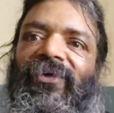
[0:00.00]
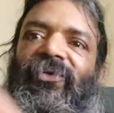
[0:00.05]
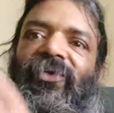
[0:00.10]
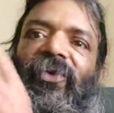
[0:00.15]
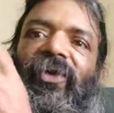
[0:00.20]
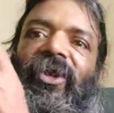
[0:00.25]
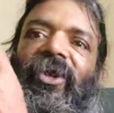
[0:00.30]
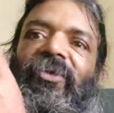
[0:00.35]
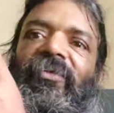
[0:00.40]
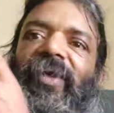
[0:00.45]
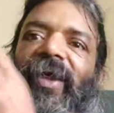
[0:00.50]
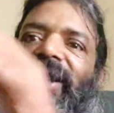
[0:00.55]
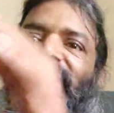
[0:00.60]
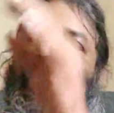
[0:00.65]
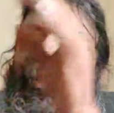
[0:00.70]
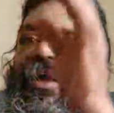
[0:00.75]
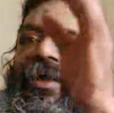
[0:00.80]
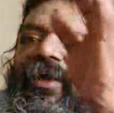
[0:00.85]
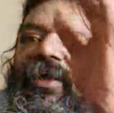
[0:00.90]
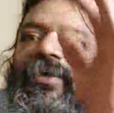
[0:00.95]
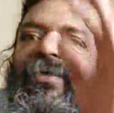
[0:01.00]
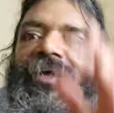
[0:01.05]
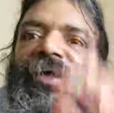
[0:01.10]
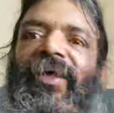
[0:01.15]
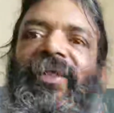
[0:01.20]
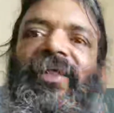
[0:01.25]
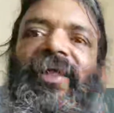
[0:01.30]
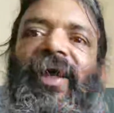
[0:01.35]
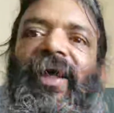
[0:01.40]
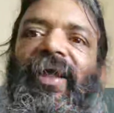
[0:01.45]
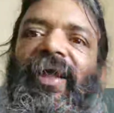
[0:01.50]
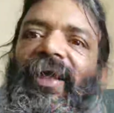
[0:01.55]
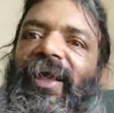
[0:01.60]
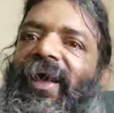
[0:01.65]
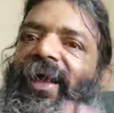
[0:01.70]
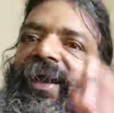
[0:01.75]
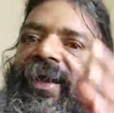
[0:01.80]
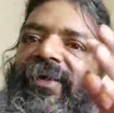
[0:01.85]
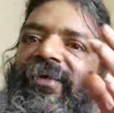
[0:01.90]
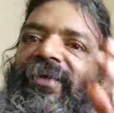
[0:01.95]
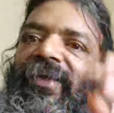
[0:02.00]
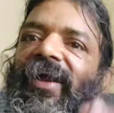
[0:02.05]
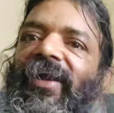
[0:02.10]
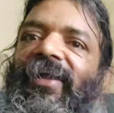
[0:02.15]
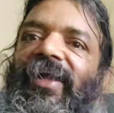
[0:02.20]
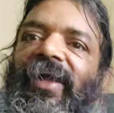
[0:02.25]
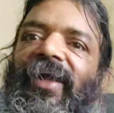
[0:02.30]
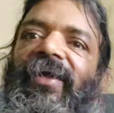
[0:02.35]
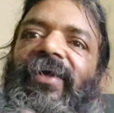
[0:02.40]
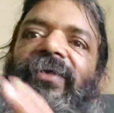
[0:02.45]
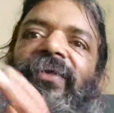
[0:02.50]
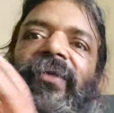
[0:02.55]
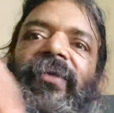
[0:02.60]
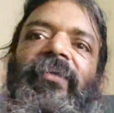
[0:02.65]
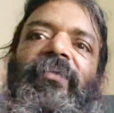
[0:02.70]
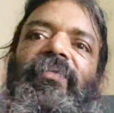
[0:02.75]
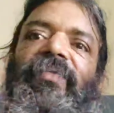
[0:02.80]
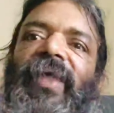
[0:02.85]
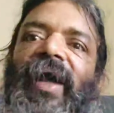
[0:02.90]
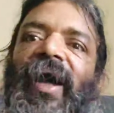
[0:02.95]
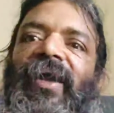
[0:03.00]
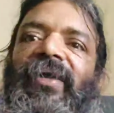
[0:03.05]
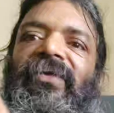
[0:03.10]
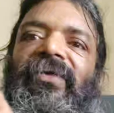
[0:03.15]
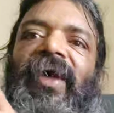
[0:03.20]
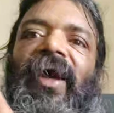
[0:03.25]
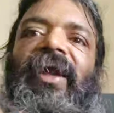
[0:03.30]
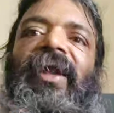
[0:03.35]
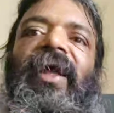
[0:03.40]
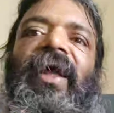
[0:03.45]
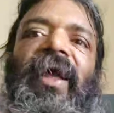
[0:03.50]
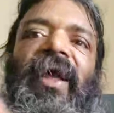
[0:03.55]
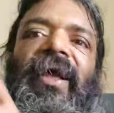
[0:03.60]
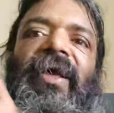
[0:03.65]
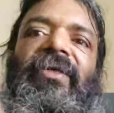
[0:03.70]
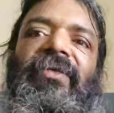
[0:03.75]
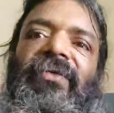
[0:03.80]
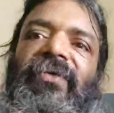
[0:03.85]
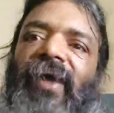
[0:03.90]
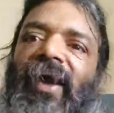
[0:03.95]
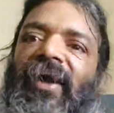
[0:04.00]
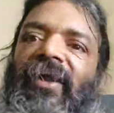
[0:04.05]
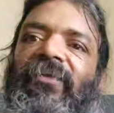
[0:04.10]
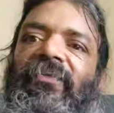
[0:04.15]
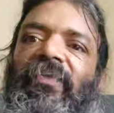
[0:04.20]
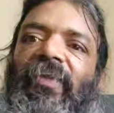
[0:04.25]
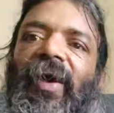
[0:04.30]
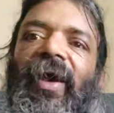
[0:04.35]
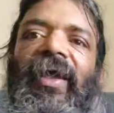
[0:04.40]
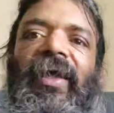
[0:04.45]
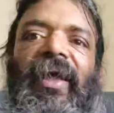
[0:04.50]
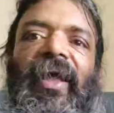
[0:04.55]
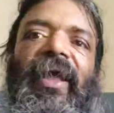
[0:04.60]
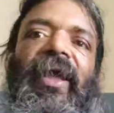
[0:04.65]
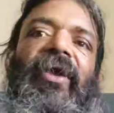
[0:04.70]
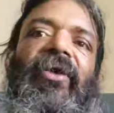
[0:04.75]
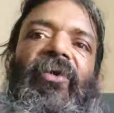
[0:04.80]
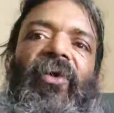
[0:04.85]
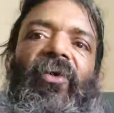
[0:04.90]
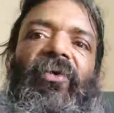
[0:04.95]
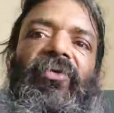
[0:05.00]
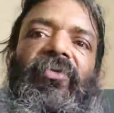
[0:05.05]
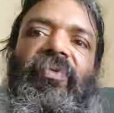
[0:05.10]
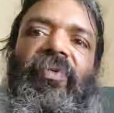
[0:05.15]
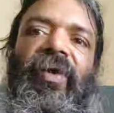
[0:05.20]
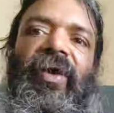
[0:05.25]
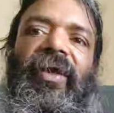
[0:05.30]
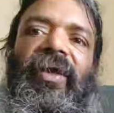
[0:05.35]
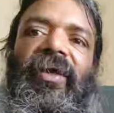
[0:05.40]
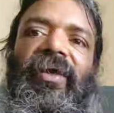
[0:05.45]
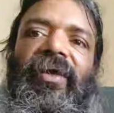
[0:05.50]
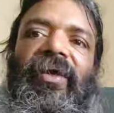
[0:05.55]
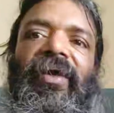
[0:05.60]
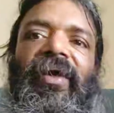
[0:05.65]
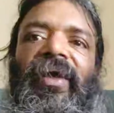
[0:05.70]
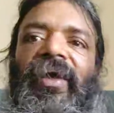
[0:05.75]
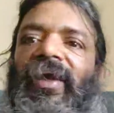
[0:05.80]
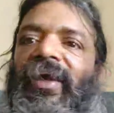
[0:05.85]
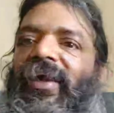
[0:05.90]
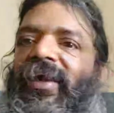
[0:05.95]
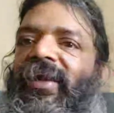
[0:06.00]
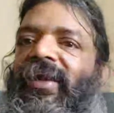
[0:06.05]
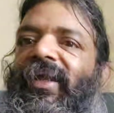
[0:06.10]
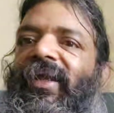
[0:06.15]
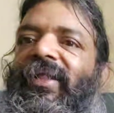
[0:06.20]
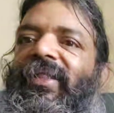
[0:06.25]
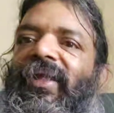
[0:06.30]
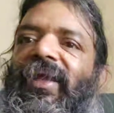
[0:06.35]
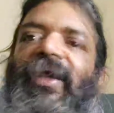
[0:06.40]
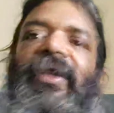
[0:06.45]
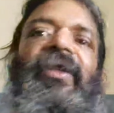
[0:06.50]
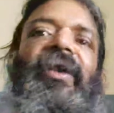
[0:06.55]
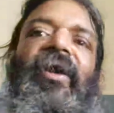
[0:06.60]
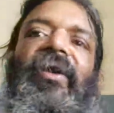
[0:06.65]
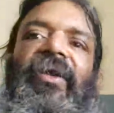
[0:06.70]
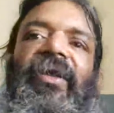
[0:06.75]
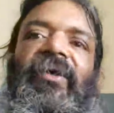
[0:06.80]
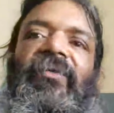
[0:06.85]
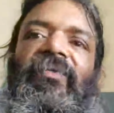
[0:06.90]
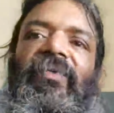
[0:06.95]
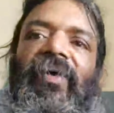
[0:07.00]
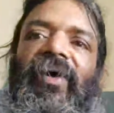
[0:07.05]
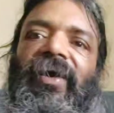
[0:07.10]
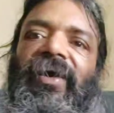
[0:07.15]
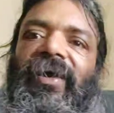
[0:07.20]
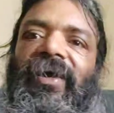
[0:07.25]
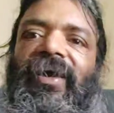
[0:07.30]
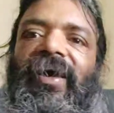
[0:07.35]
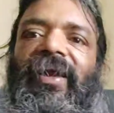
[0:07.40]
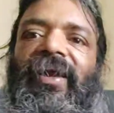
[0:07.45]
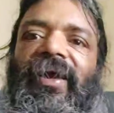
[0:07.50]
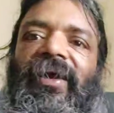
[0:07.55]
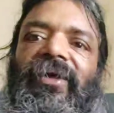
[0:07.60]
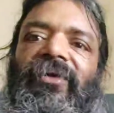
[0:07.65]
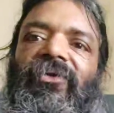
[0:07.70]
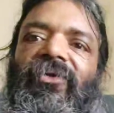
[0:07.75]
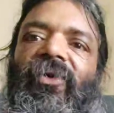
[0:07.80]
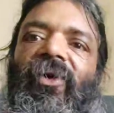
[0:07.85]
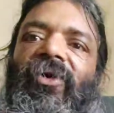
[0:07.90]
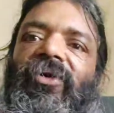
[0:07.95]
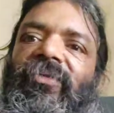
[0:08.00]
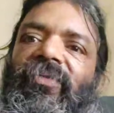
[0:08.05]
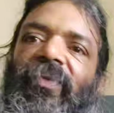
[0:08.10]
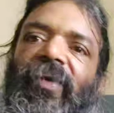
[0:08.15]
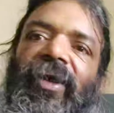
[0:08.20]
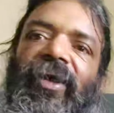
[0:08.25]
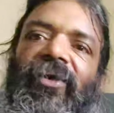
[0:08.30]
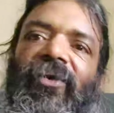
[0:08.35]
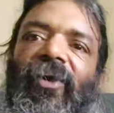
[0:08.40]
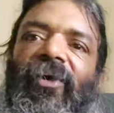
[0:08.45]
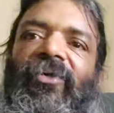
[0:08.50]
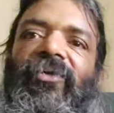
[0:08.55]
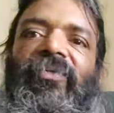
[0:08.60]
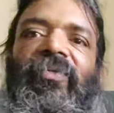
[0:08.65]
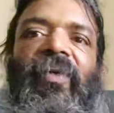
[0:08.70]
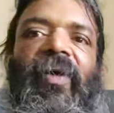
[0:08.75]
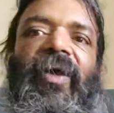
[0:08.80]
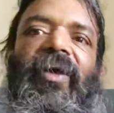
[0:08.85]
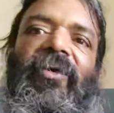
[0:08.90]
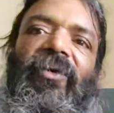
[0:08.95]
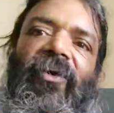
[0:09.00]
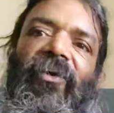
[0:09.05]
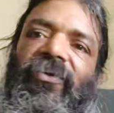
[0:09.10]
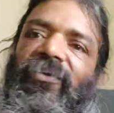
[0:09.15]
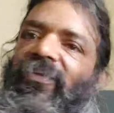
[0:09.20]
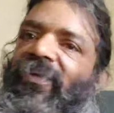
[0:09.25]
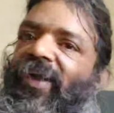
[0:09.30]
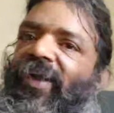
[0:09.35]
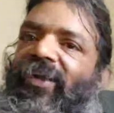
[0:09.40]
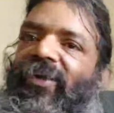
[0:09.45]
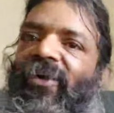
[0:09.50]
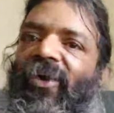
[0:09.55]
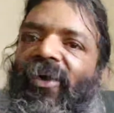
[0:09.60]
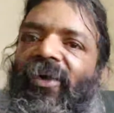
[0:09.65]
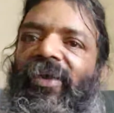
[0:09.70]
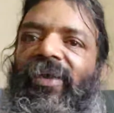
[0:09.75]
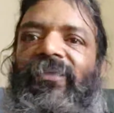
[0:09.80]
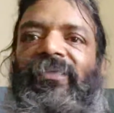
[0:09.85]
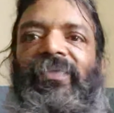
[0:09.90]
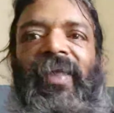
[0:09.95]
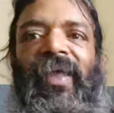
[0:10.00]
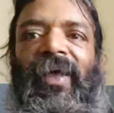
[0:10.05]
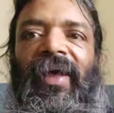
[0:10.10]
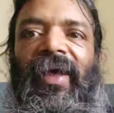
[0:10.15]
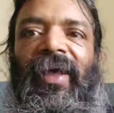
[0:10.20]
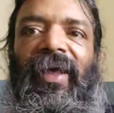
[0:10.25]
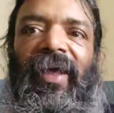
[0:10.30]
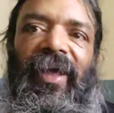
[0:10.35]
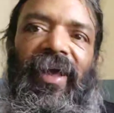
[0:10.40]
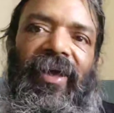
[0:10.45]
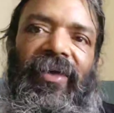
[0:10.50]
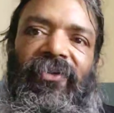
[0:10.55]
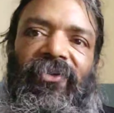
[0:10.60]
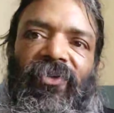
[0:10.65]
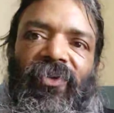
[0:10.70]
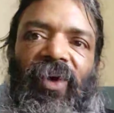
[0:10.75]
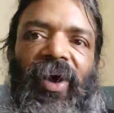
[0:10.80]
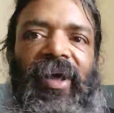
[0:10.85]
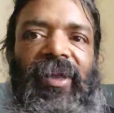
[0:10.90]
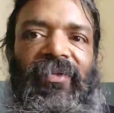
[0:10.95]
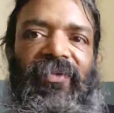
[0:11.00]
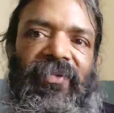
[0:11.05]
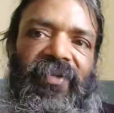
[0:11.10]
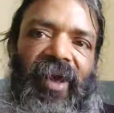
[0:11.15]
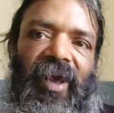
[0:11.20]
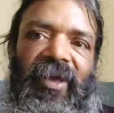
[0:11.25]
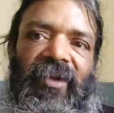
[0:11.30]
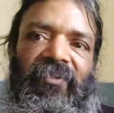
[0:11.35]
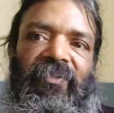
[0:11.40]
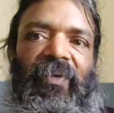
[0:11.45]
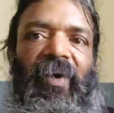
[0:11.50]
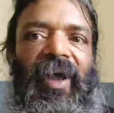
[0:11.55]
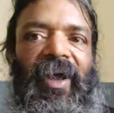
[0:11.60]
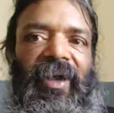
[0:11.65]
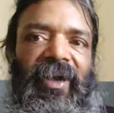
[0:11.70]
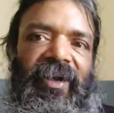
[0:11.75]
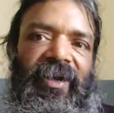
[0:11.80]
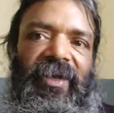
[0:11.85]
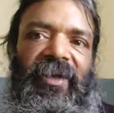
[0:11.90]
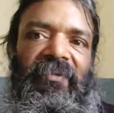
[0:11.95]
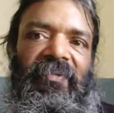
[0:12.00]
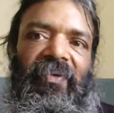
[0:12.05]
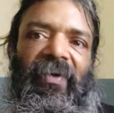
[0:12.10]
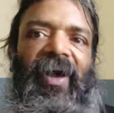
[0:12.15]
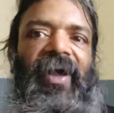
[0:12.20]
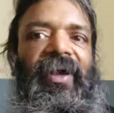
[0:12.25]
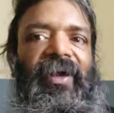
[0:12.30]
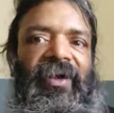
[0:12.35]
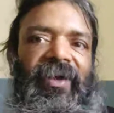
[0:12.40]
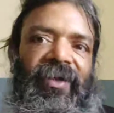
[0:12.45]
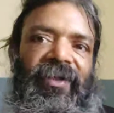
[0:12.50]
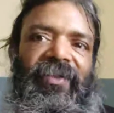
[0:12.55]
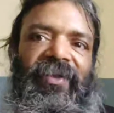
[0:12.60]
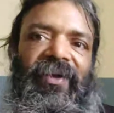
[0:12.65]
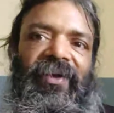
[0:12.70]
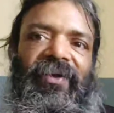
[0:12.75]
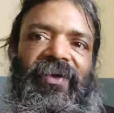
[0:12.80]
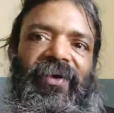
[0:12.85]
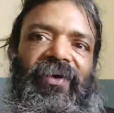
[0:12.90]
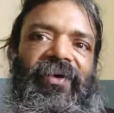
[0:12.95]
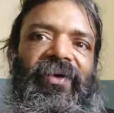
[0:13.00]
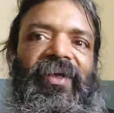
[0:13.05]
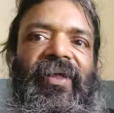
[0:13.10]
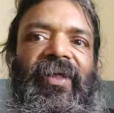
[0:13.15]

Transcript: So numerator is there, here it is nothing. That side a sine phi a cos phi d theta d phi. Here it is cos phi gone. A square sine phi d theta.